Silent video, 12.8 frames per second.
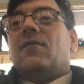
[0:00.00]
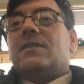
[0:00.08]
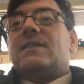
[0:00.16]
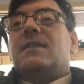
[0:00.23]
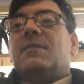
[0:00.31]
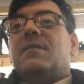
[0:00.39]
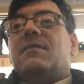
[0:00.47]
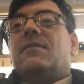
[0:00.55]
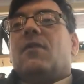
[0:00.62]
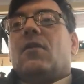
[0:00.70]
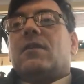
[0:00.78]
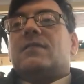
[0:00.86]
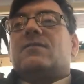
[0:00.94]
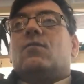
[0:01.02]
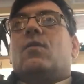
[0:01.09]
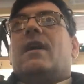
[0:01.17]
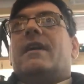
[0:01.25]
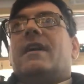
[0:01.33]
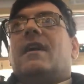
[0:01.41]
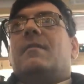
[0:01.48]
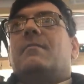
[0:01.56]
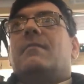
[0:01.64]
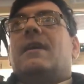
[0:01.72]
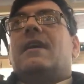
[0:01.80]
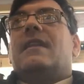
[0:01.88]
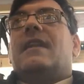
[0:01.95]
And obviously a bit of a vlog as to why
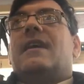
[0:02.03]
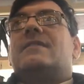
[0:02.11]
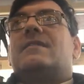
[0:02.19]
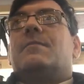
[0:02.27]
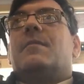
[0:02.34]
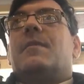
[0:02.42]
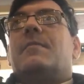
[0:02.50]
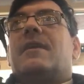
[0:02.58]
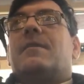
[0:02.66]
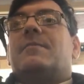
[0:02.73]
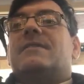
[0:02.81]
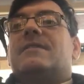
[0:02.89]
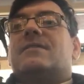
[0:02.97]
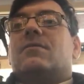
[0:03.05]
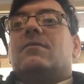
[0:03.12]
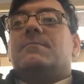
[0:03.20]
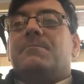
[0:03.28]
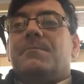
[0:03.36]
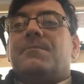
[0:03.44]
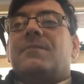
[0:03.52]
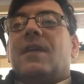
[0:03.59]
I'm uh, letting some of my better pieces go.